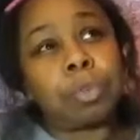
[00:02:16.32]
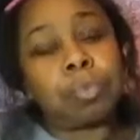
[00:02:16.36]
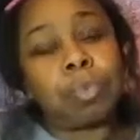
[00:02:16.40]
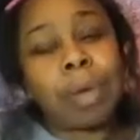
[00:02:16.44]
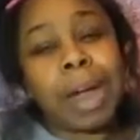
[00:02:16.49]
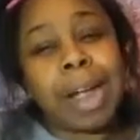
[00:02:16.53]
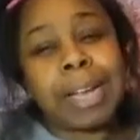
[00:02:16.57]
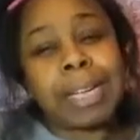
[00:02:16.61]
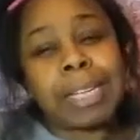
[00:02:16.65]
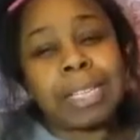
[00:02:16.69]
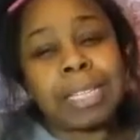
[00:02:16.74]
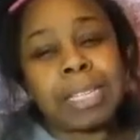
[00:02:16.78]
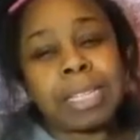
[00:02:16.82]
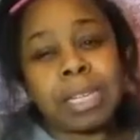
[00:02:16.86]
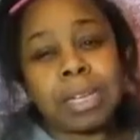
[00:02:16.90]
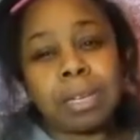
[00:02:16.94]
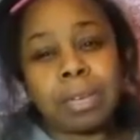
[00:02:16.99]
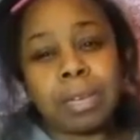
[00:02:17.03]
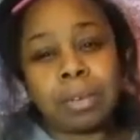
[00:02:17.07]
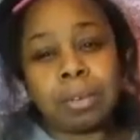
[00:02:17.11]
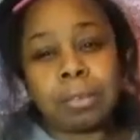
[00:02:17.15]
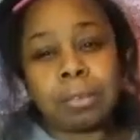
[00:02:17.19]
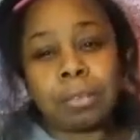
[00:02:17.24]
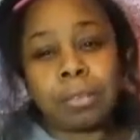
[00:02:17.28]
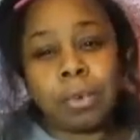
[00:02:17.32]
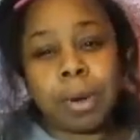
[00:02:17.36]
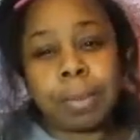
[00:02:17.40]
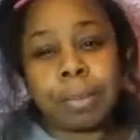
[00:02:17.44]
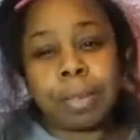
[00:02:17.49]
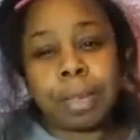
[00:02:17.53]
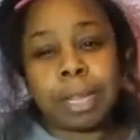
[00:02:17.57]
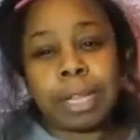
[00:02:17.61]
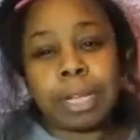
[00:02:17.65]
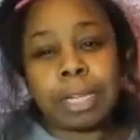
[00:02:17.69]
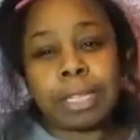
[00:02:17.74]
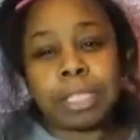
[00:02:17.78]
rice
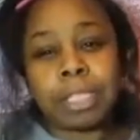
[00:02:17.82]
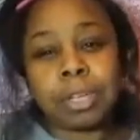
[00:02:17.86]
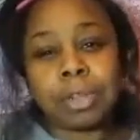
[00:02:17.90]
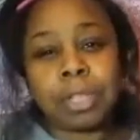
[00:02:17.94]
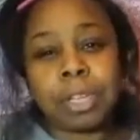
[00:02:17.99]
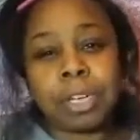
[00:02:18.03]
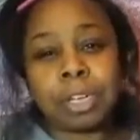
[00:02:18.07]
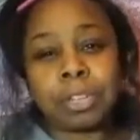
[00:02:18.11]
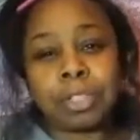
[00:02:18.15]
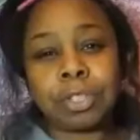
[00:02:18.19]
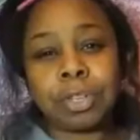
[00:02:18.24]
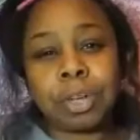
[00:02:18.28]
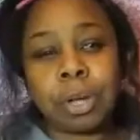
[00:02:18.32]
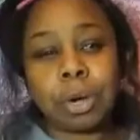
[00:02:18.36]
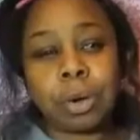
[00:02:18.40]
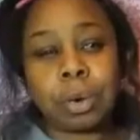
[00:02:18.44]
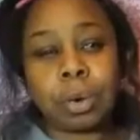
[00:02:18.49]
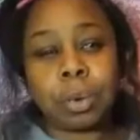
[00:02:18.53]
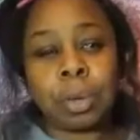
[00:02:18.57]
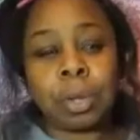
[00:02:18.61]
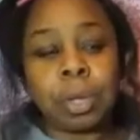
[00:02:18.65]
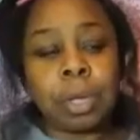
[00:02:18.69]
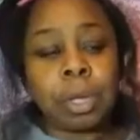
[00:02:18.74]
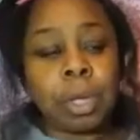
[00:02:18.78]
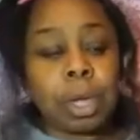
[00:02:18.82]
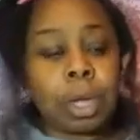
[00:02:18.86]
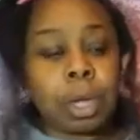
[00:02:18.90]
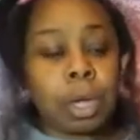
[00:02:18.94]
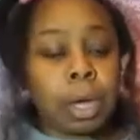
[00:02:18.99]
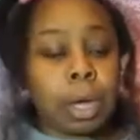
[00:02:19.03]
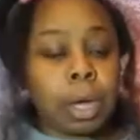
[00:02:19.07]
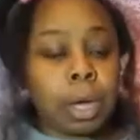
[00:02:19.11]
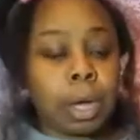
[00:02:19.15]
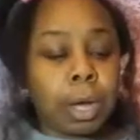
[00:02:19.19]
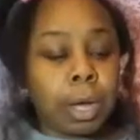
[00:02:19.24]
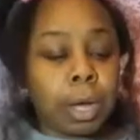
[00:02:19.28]
formula, so there's no
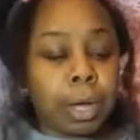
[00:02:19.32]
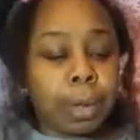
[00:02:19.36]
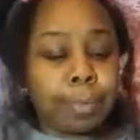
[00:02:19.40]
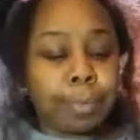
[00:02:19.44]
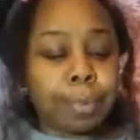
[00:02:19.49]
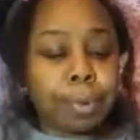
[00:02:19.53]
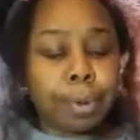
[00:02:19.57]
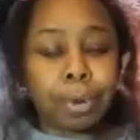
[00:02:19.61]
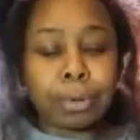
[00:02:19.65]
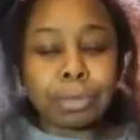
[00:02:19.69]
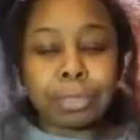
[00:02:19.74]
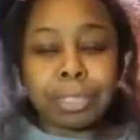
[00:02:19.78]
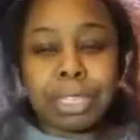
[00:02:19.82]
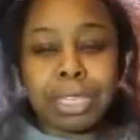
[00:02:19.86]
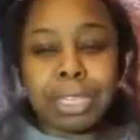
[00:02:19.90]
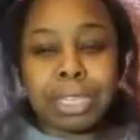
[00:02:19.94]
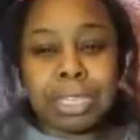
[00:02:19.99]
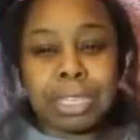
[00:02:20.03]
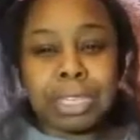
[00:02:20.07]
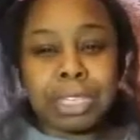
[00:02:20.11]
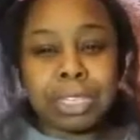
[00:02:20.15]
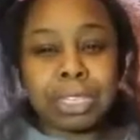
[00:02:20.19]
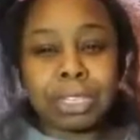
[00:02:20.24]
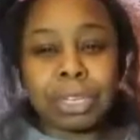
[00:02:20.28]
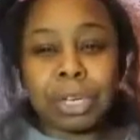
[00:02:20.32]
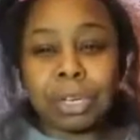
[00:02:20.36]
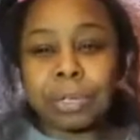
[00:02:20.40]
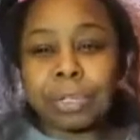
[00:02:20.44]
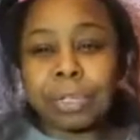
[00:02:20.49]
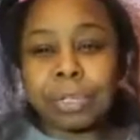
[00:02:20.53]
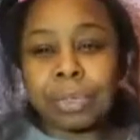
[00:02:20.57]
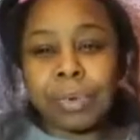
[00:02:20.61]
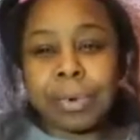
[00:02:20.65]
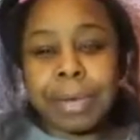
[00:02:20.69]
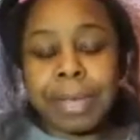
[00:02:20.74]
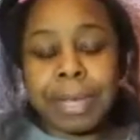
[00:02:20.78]
proteins, no
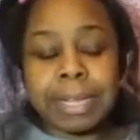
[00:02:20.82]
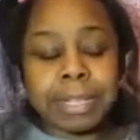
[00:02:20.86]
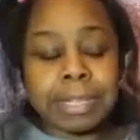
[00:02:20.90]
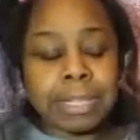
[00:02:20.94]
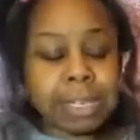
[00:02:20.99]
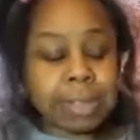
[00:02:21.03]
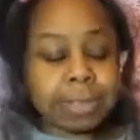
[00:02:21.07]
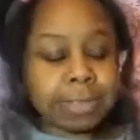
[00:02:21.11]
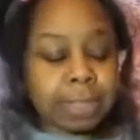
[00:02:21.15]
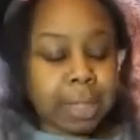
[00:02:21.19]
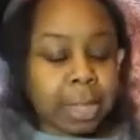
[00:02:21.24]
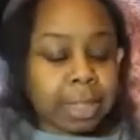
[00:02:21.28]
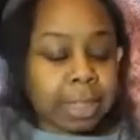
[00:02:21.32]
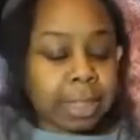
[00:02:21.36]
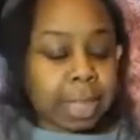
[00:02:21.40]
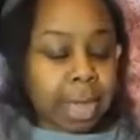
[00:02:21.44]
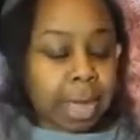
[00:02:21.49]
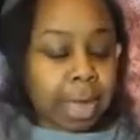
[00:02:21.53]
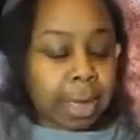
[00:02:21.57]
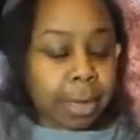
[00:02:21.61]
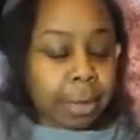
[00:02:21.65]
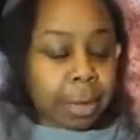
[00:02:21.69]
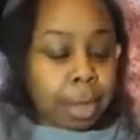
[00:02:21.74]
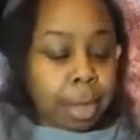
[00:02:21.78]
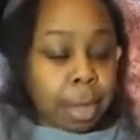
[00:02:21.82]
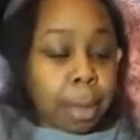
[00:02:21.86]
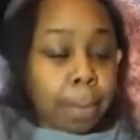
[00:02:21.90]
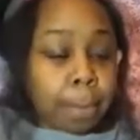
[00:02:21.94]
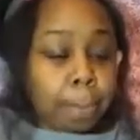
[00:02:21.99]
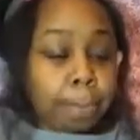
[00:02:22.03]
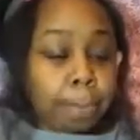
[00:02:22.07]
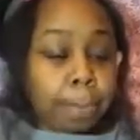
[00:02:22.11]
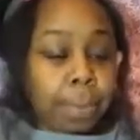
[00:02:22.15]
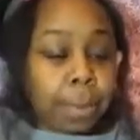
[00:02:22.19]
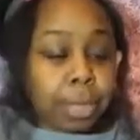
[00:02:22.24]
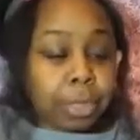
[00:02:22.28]
soy and stuff like that.
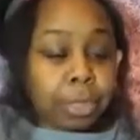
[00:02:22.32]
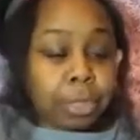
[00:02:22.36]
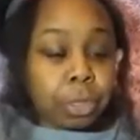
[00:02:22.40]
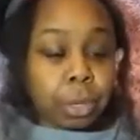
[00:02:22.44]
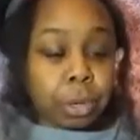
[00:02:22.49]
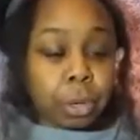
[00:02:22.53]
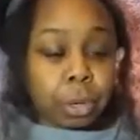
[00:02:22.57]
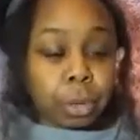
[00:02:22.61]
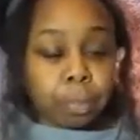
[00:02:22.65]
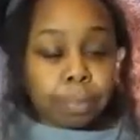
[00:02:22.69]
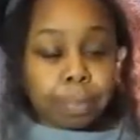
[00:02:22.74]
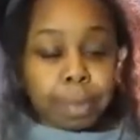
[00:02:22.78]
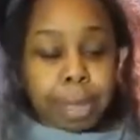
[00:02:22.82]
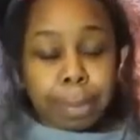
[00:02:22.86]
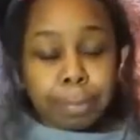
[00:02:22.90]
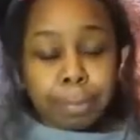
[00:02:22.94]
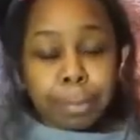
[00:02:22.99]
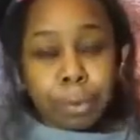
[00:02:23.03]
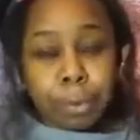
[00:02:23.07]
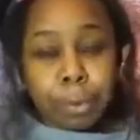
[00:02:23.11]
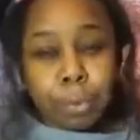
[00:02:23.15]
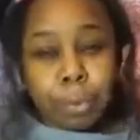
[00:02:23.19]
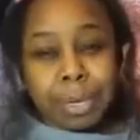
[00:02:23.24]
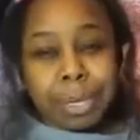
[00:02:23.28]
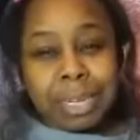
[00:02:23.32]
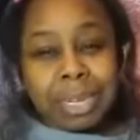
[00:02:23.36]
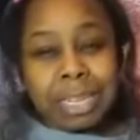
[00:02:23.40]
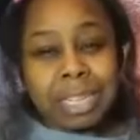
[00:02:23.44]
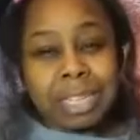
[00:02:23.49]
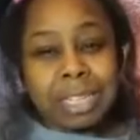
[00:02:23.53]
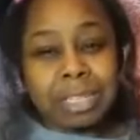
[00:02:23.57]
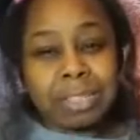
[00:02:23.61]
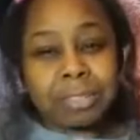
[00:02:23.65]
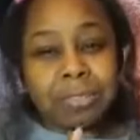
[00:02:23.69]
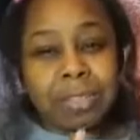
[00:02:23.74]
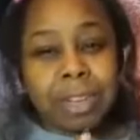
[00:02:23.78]
But the bamboo one
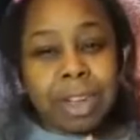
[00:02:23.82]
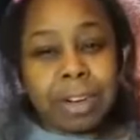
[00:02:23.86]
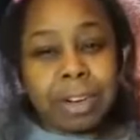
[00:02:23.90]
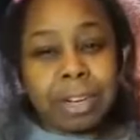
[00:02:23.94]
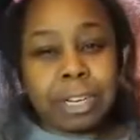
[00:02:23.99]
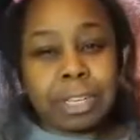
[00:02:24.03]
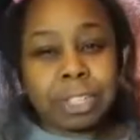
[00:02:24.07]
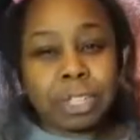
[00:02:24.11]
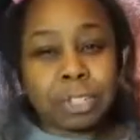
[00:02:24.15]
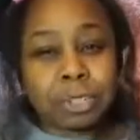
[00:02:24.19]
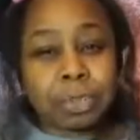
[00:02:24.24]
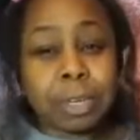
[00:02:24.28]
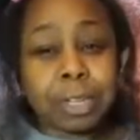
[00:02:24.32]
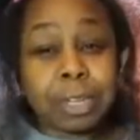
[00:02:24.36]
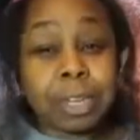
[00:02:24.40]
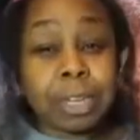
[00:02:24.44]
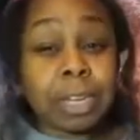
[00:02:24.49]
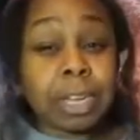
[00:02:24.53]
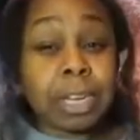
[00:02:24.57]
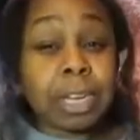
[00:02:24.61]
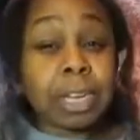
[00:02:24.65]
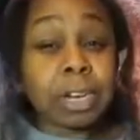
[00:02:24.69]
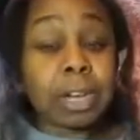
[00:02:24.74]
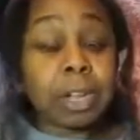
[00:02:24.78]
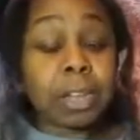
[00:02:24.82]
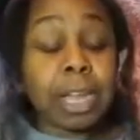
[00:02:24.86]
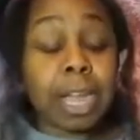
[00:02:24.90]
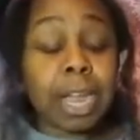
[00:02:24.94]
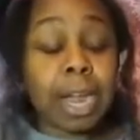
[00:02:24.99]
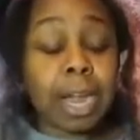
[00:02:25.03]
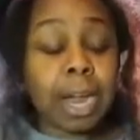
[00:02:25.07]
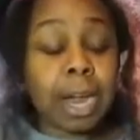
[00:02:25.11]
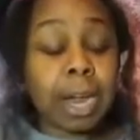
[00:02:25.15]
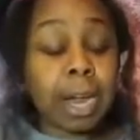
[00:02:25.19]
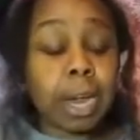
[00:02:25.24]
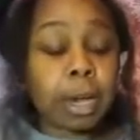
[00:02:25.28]
is very strengthening on the
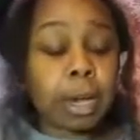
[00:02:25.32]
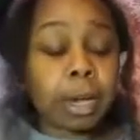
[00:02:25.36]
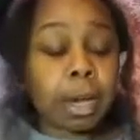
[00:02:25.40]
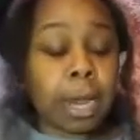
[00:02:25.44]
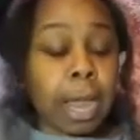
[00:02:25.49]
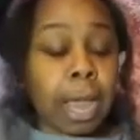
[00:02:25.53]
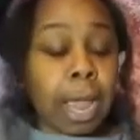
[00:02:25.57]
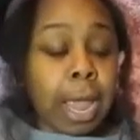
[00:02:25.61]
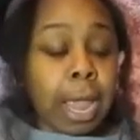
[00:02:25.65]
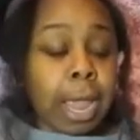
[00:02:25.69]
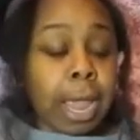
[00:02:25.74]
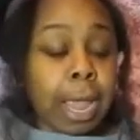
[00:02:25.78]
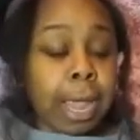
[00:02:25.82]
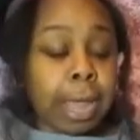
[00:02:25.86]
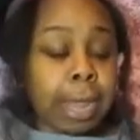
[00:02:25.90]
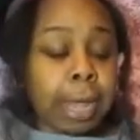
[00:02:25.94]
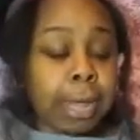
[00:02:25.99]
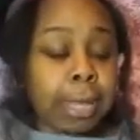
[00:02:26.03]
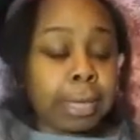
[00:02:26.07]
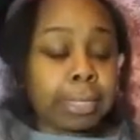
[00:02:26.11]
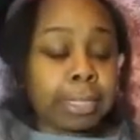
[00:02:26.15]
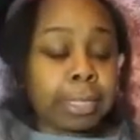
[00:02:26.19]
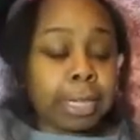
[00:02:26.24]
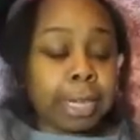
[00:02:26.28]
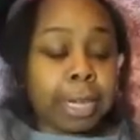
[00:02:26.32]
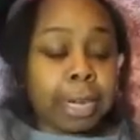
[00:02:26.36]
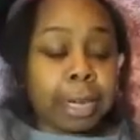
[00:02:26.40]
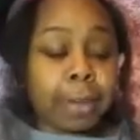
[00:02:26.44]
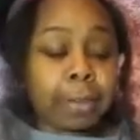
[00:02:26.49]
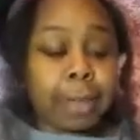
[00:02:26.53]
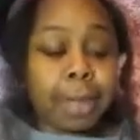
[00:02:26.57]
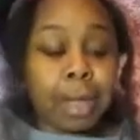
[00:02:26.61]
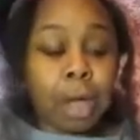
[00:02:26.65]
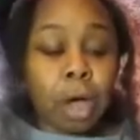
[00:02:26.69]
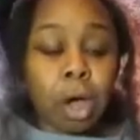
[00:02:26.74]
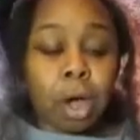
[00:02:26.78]
hair, and
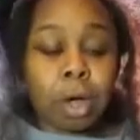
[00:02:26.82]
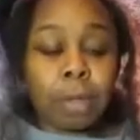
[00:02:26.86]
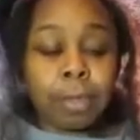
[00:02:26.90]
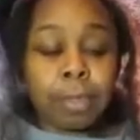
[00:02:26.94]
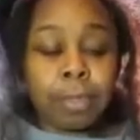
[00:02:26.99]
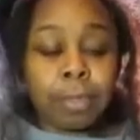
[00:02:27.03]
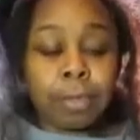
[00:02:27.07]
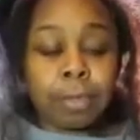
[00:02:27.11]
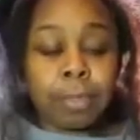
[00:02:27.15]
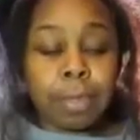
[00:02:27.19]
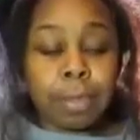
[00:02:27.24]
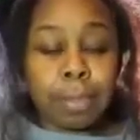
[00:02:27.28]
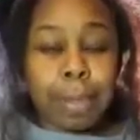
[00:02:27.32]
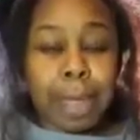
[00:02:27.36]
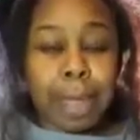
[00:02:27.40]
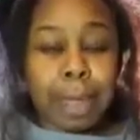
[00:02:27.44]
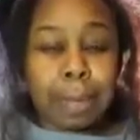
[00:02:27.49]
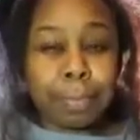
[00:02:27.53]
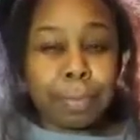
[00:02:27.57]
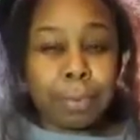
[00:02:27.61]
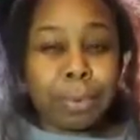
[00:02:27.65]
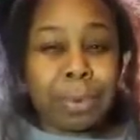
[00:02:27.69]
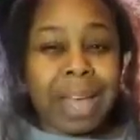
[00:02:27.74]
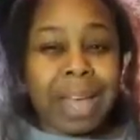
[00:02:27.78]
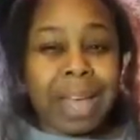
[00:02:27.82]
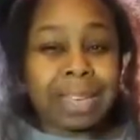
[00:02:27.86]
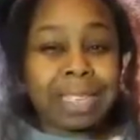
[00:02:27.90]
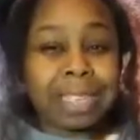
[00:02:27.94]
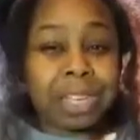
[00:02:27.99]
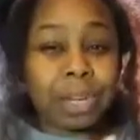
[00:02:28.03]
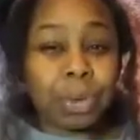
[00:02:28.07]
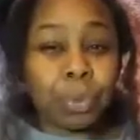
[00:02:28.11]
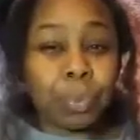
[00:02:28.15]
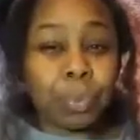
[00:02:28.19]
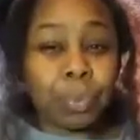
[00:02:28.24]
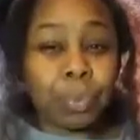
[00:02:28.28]
all of the bamboo has
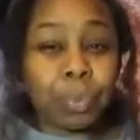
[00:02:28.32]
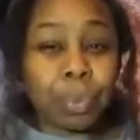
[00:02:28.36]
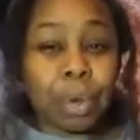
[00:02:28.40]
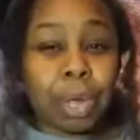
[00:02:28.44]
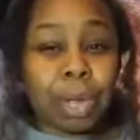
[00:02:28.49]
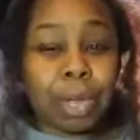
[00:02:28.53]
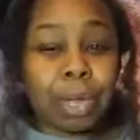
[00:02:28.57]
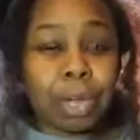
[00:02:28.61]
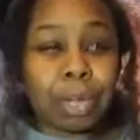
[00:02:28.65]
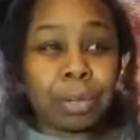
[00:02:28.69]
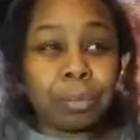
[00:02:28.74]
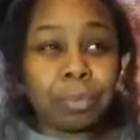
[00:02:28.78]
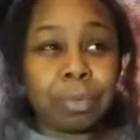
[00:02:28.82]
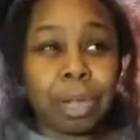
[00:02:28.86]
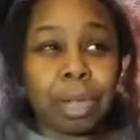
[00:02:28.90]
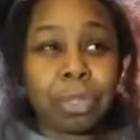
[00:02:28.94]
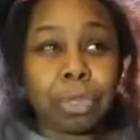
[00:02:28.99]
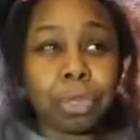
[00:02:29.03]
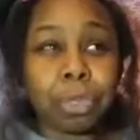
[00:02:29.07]
a